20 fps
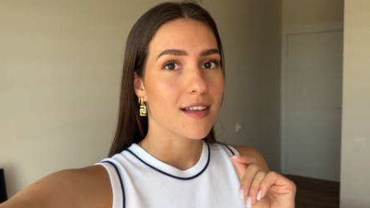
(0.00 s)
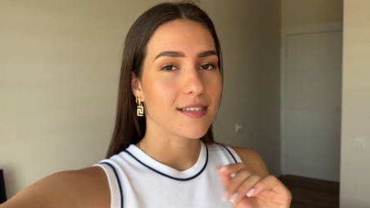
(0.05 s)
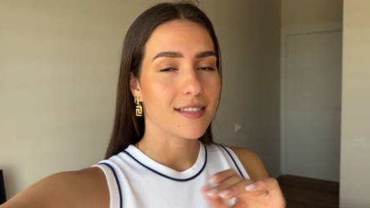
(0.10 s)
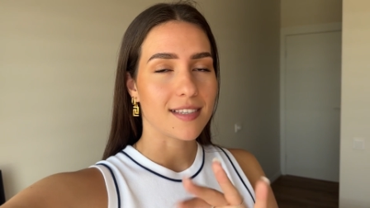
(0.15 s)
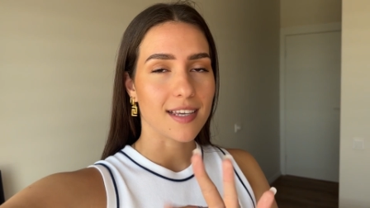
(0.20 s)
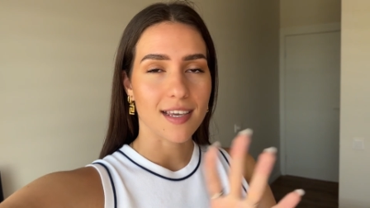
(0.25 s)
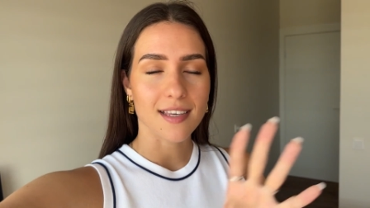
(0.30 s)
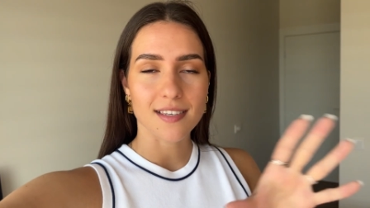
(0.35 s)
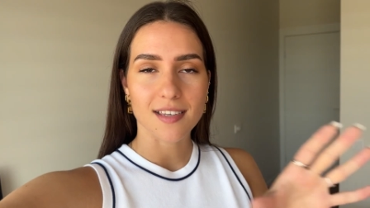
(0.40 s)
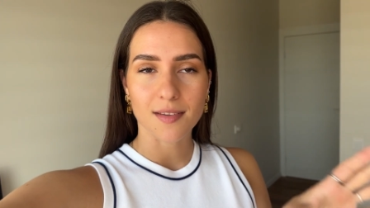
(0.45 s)

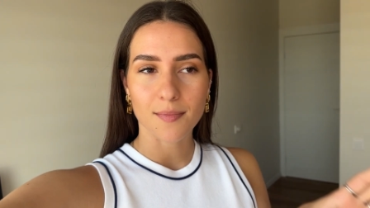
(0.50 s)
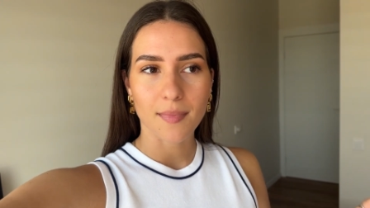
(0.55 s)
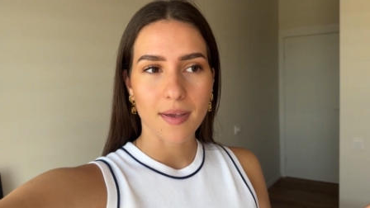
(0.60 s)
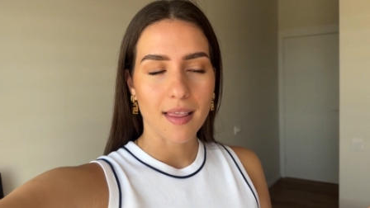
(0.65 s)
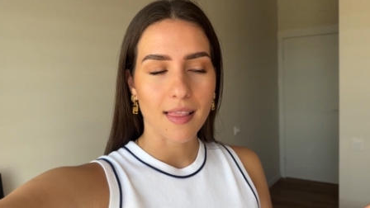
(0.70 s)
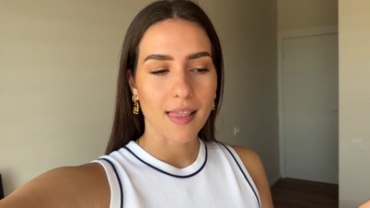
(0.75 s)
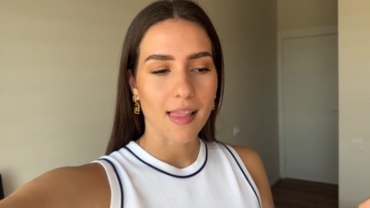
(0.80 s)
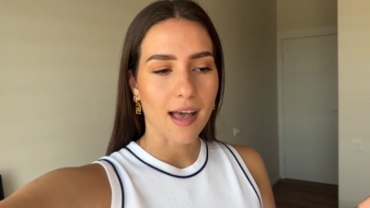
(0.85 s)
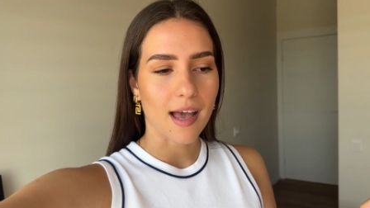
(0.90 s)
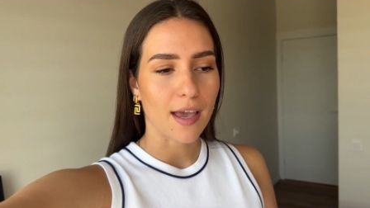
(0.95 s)
days in
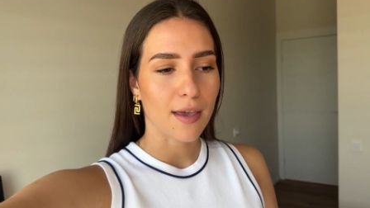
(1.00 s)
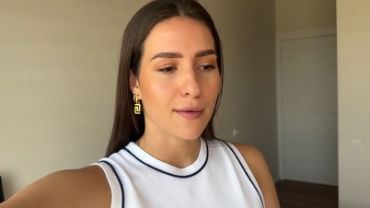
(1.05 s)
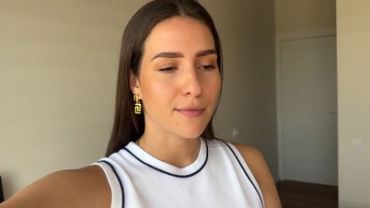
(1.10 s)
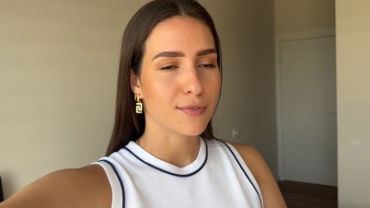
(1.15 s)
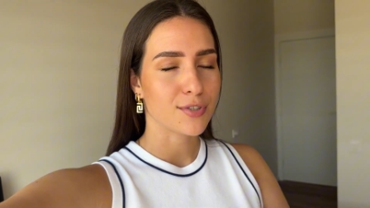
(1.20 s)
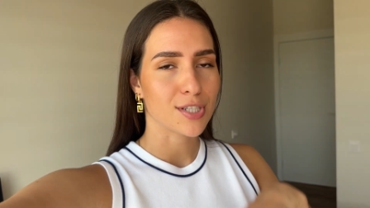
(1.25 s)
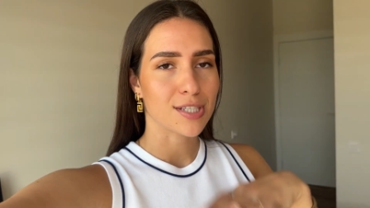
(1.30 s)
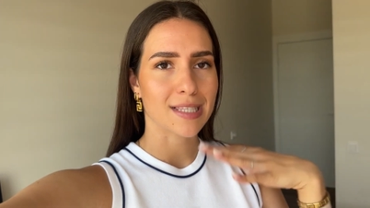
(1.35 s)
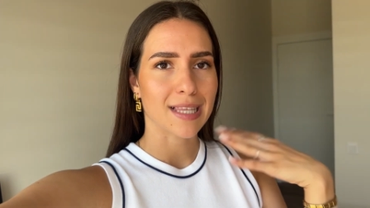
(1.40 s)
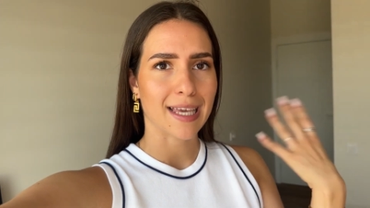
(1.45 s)
my
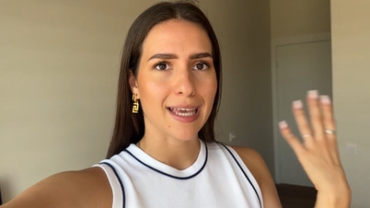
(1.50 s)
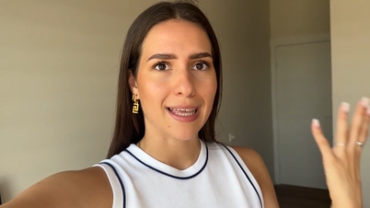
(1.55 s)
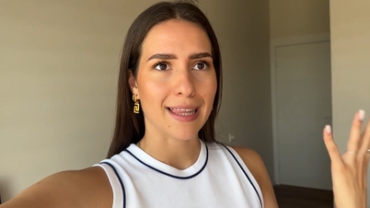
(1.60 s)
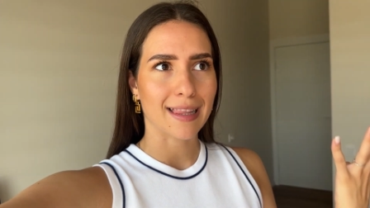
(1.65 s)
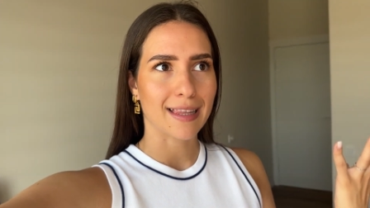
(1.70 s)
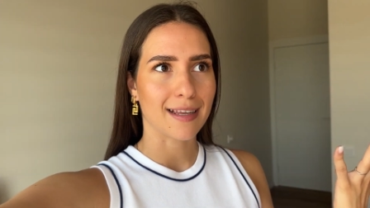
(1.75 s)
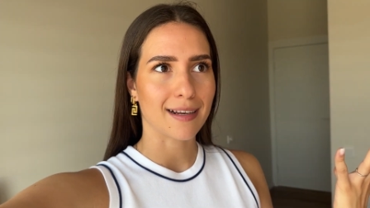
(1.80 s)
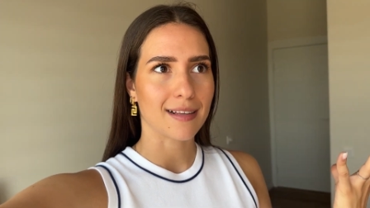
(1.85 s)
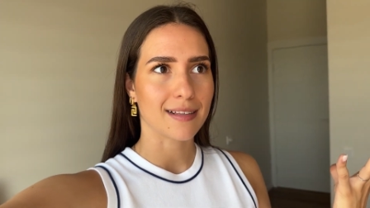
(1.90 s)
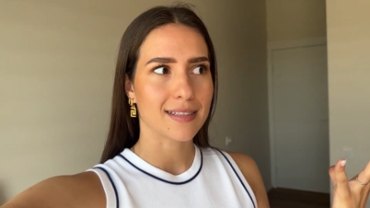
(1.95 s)
life just like a
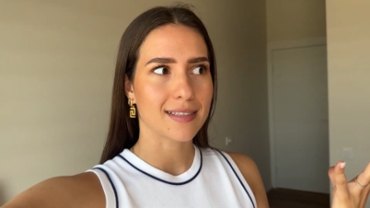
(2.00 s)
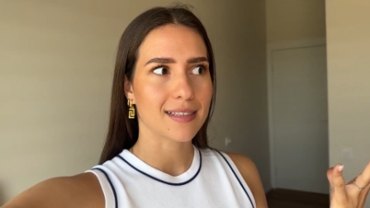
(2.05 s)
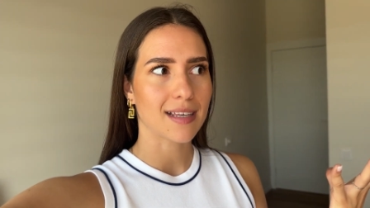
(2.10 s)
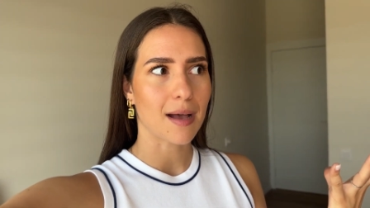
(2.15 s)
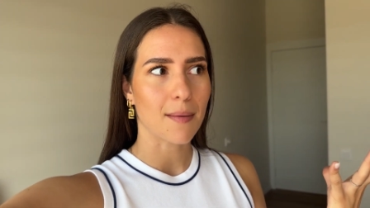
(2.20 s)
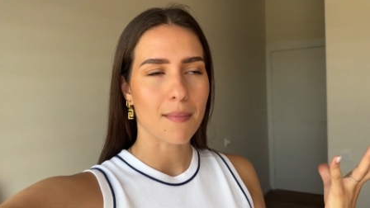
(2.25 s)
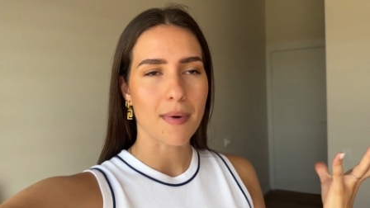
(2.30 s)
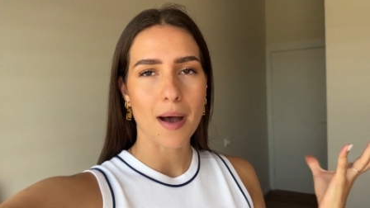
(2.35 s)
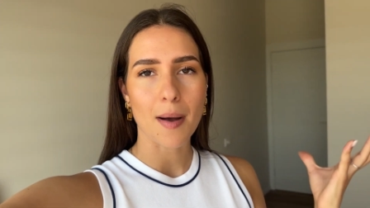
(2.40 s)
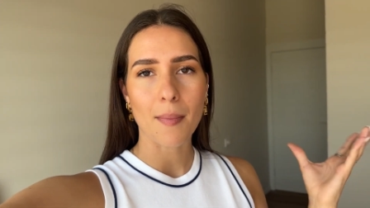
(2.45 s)
little
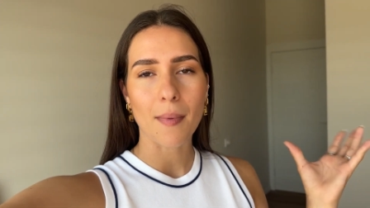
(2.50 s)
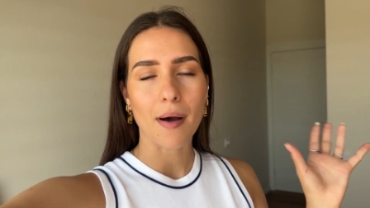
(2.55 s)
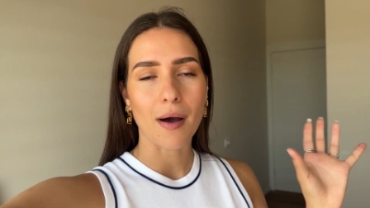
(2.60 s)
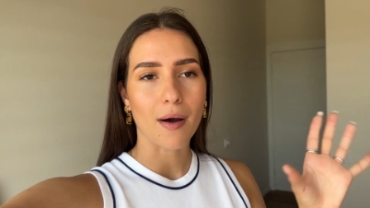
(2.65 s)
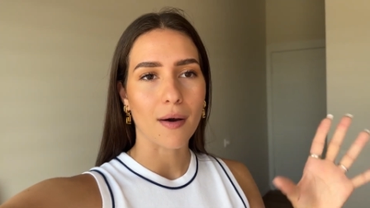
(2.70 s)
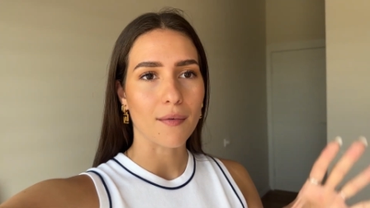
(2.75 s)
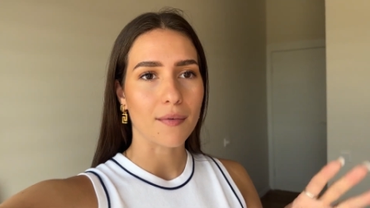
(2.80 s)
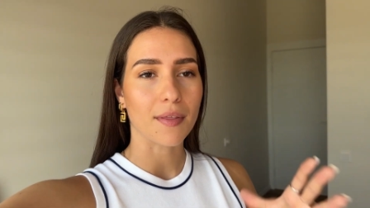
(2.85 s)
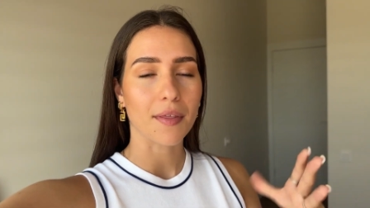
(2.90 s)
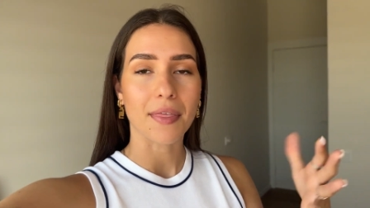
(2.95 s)
sum up
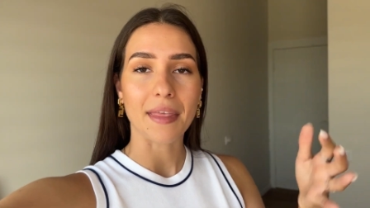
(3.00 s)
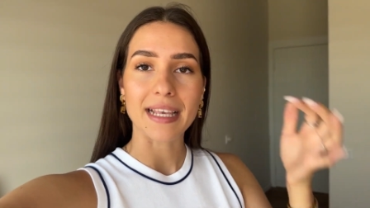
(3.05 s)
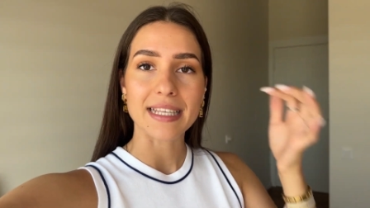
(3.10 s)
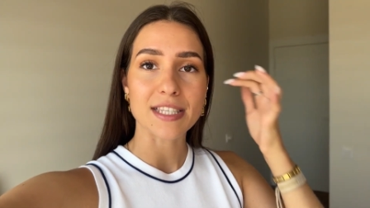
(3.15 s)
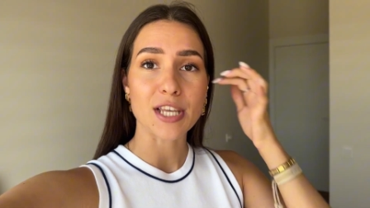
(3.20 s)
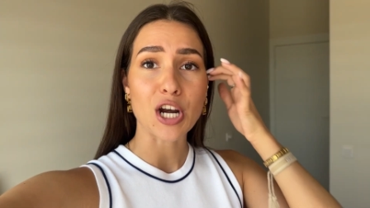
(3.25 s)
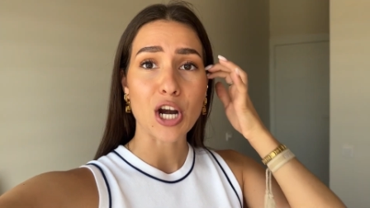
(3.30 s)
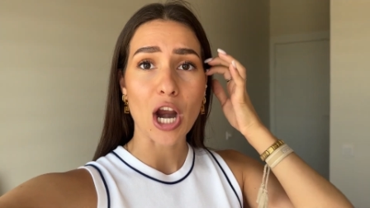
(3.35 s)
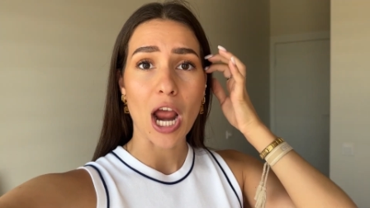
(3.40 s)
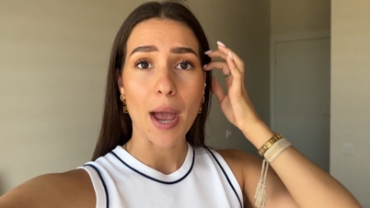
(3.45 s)
of the
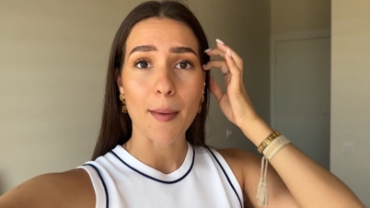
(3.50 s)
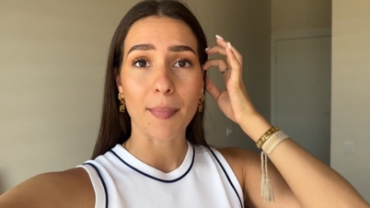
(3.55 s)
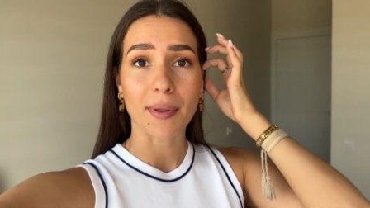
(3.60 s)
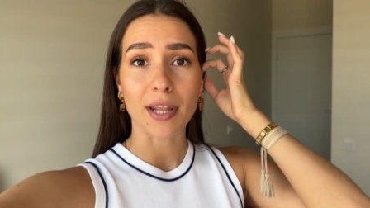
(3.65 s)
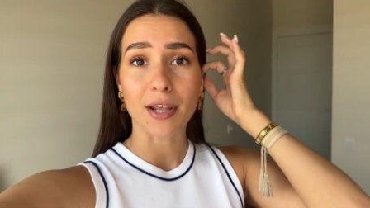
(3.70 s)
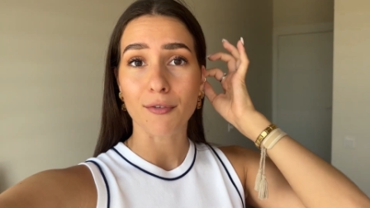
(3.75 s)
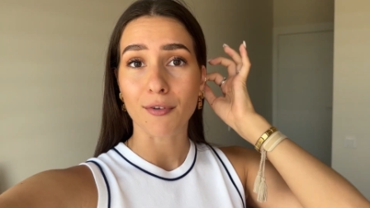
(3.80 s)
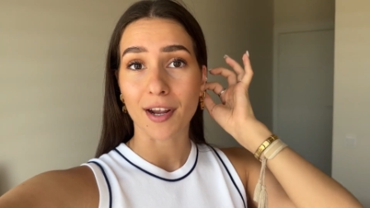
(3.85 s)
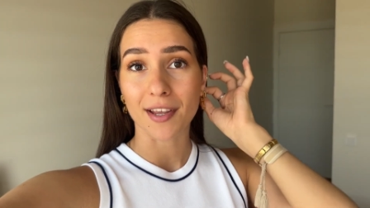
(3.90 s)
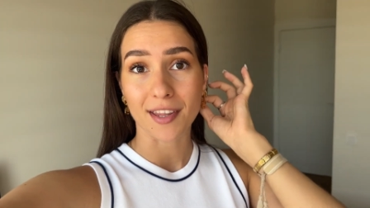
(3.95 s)
things that are
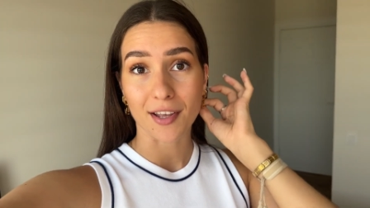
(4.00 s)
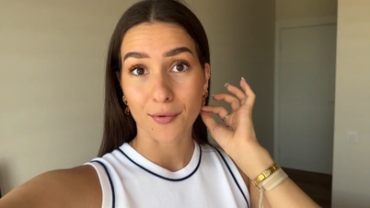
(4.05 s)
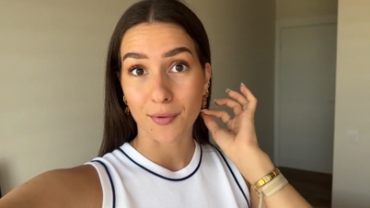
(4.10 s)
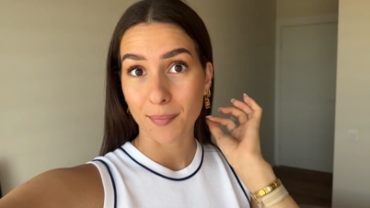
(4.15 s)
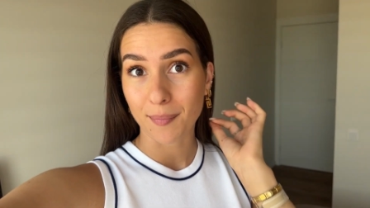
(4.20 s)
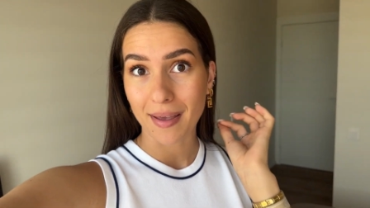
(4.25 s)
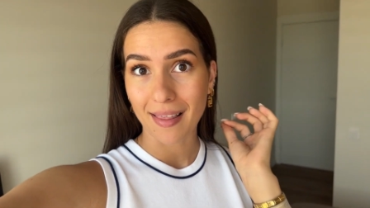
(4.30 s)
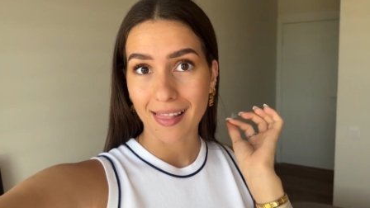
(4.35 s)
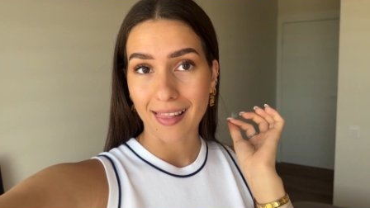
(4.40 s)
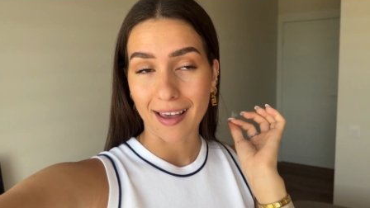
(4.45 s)
happening right now
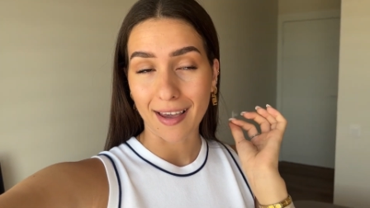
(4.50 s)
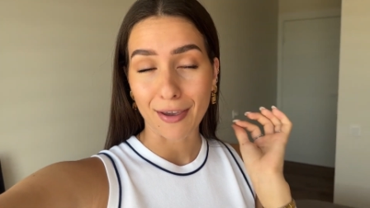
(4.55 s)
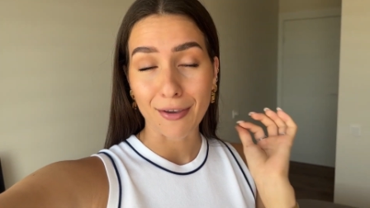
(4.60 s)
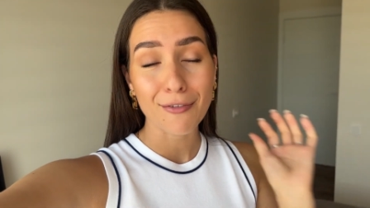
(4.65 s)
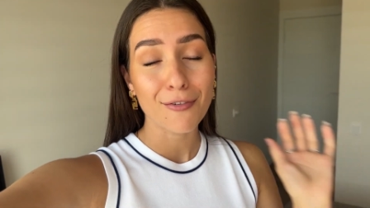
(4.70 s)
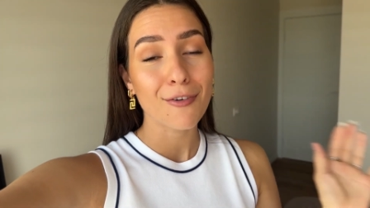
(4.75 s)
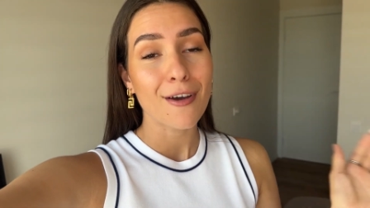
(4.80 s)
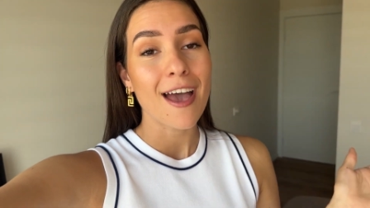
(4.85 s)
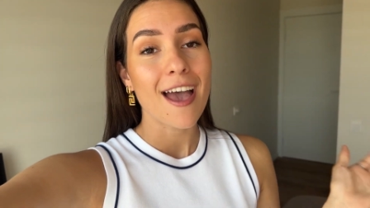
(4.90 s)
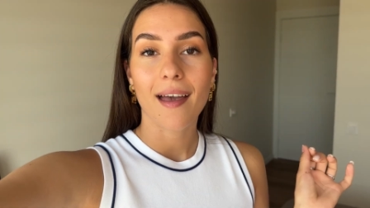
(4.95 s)
in my
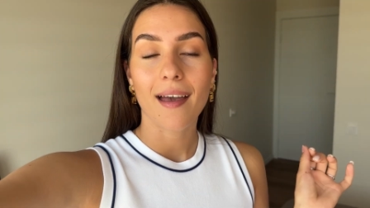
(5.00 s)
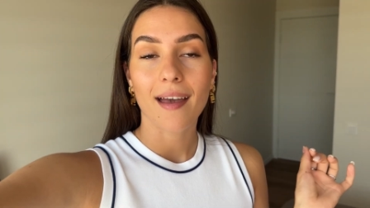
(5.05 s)
life